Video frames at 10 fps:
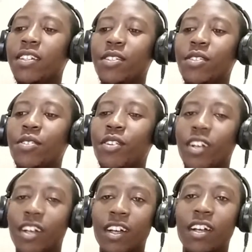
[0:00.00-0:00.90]

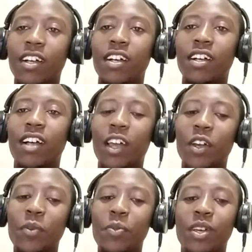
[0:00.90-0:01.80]
So uh, I
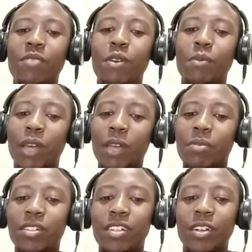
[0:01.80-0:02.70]
hope you have your
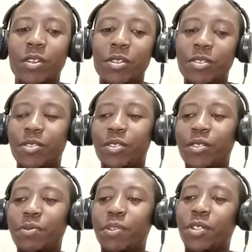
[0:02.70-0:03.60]
Bibles close to
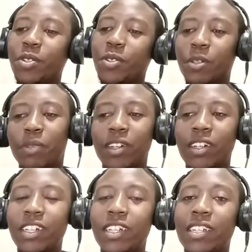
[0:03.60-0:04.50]
you because we'll be
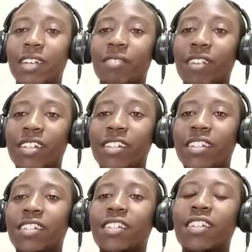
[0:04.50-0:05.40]
reading some
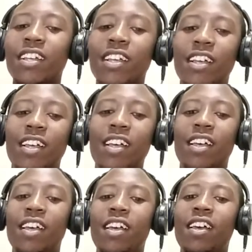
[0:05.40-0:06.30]
verses
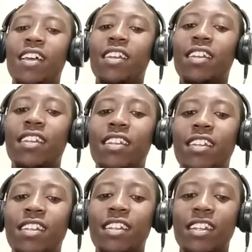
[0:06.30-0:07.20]
and
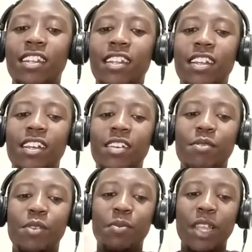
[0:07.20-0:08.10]

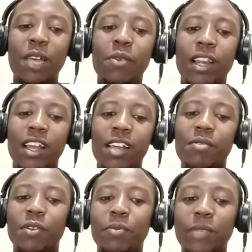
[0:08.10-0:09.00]
from there we learn
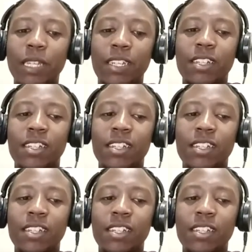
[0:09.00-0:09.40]
from it.